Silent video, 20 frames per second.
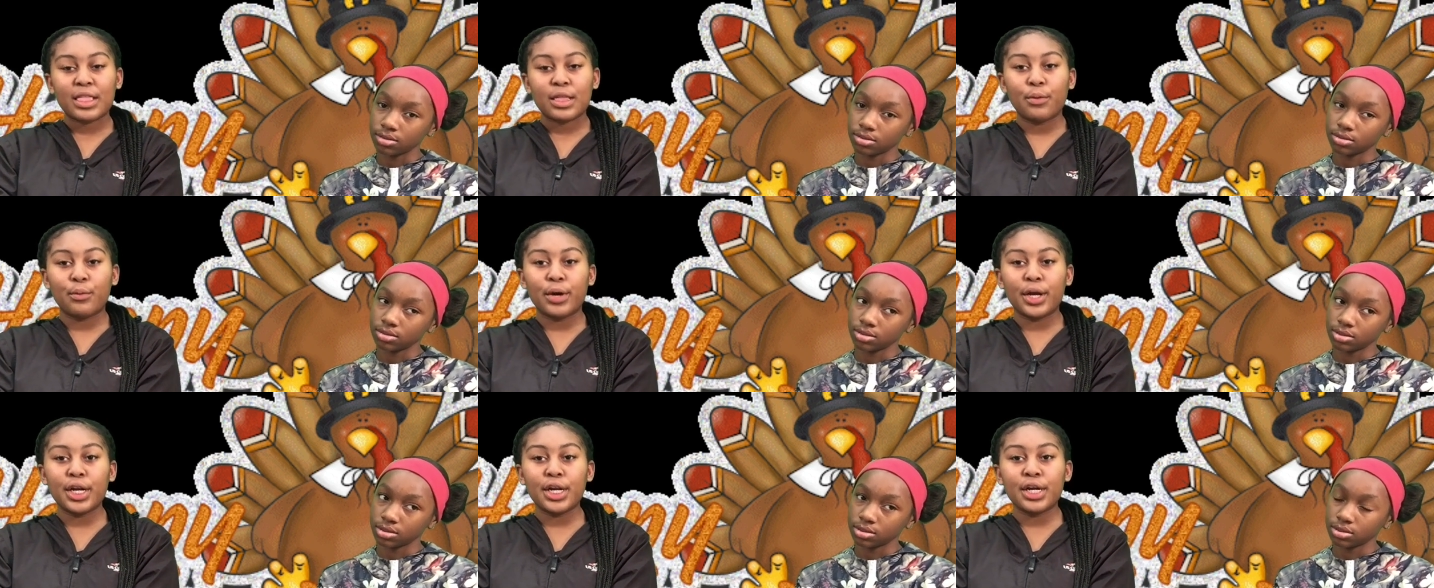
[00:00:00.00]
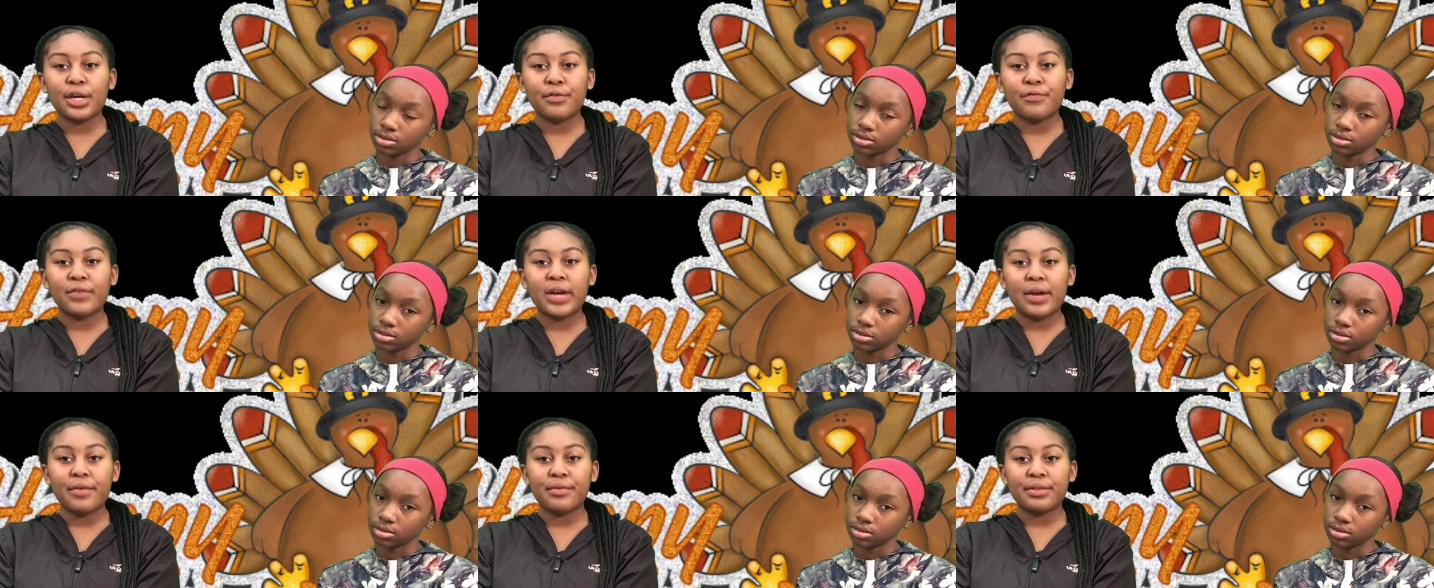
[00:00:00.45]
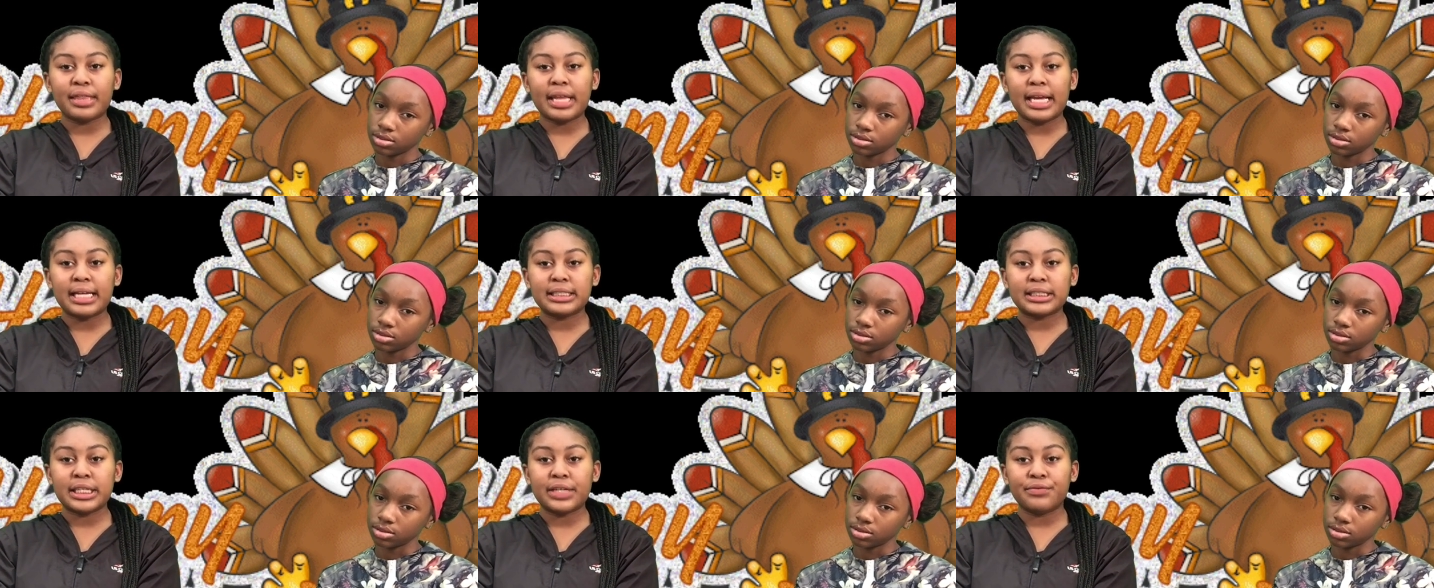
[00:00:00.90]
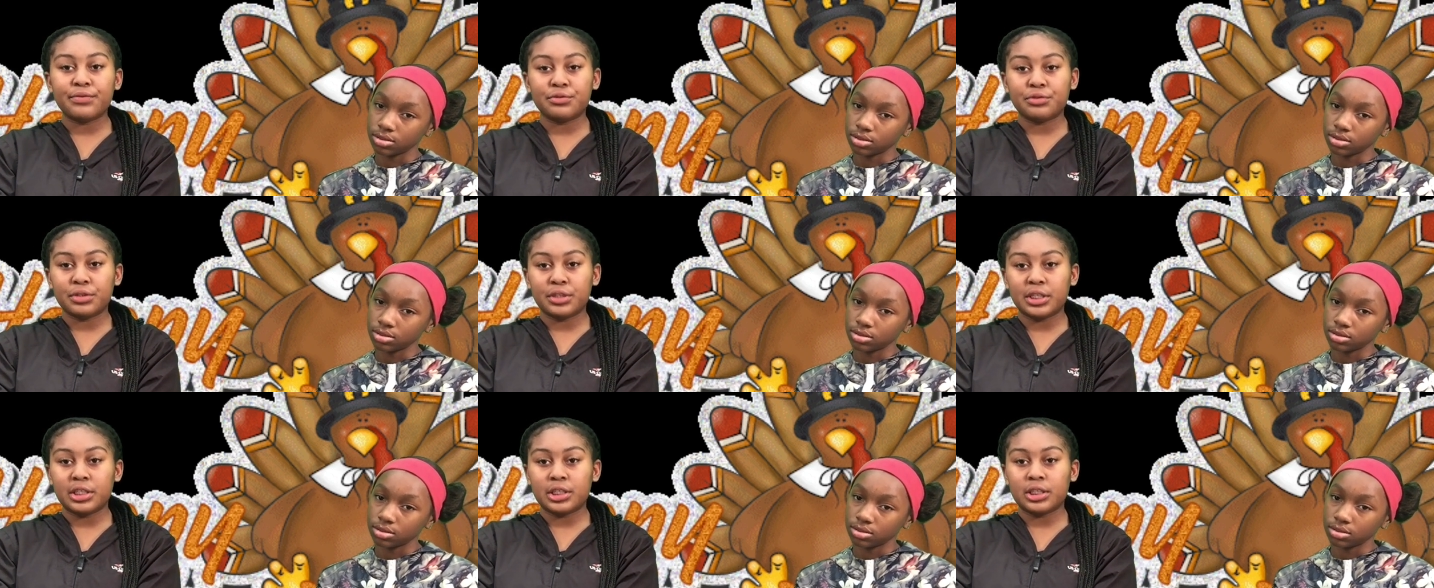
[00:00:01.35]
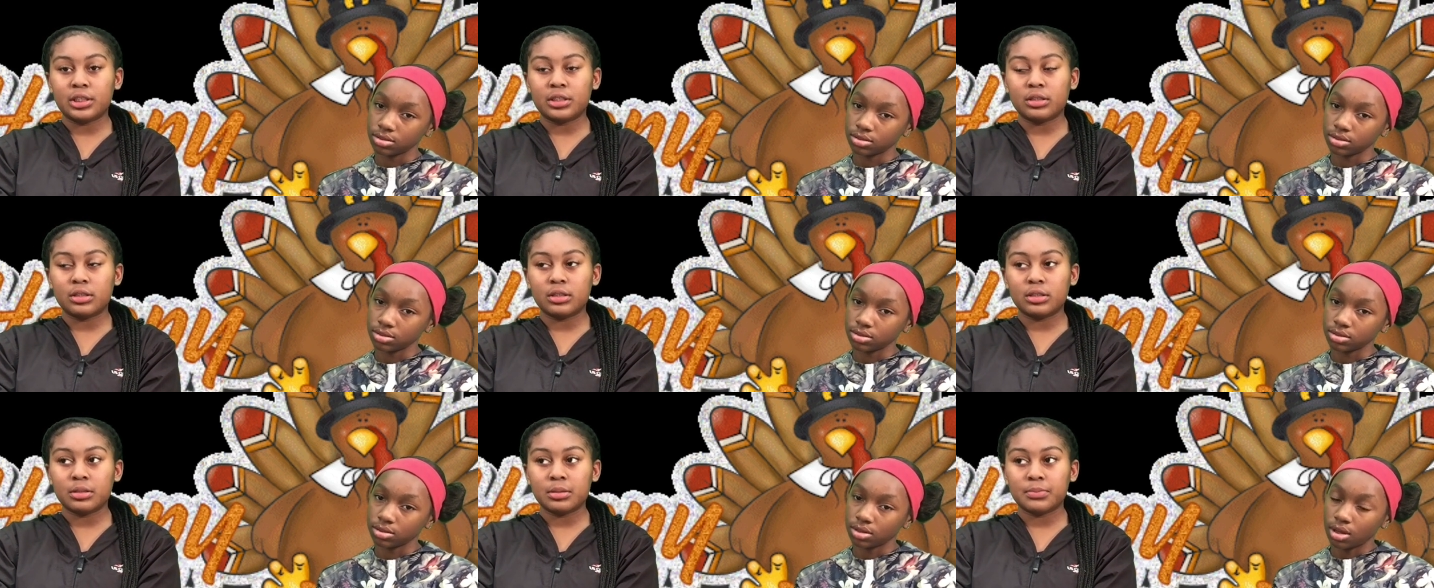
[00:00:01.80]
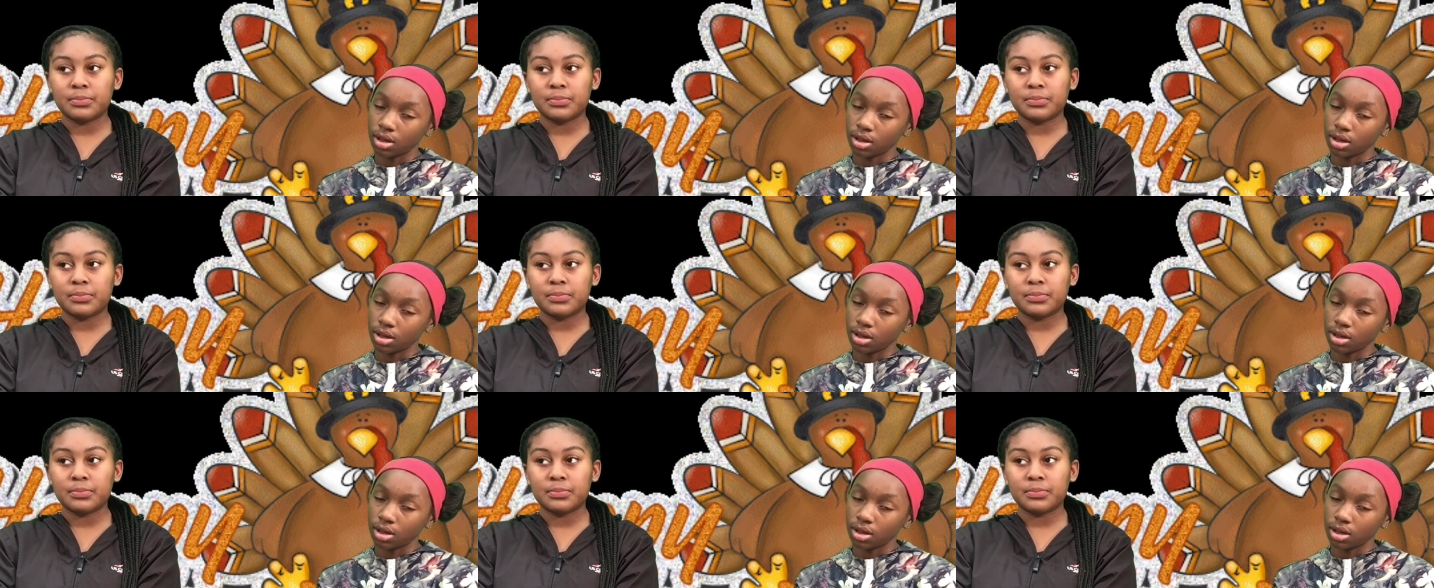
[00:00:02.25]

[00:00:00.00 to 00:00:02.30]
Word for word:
Speaker 1: What are your favorite Thanksgiving traditions?